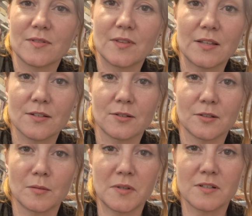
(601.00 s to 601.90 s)
that's all I'm
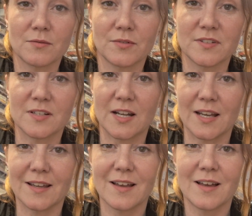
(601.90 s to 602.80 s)
going to be doing for
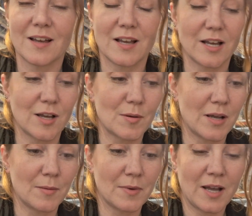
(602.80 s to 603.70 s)
today.
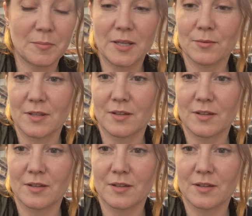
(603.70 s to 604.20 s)
I'm happy with